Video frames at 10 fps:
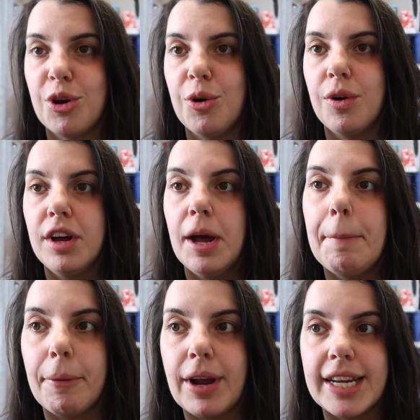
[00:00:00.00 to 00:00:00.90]

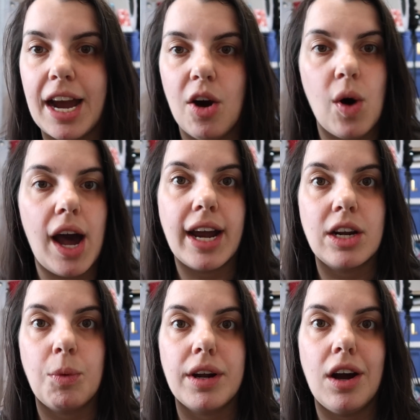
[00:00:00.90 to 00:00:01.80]
but right now I'm
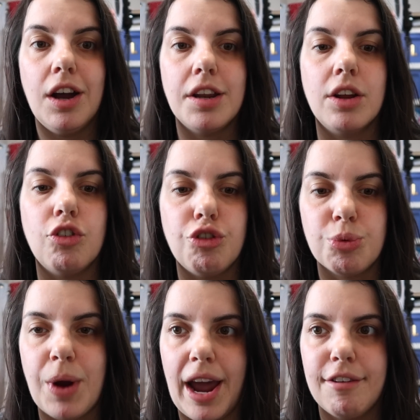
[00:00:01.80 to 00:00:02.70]
gonna work on
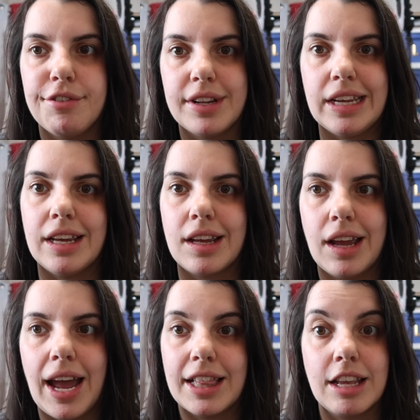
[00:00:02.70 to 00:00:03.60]

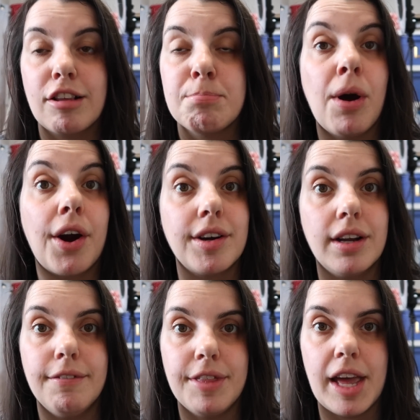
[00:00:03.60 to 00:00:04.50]
drafting at least
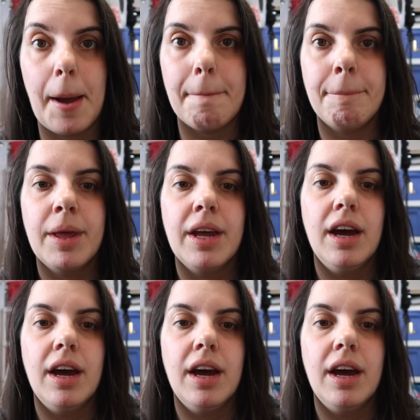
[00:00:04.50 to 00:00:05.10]
part of them.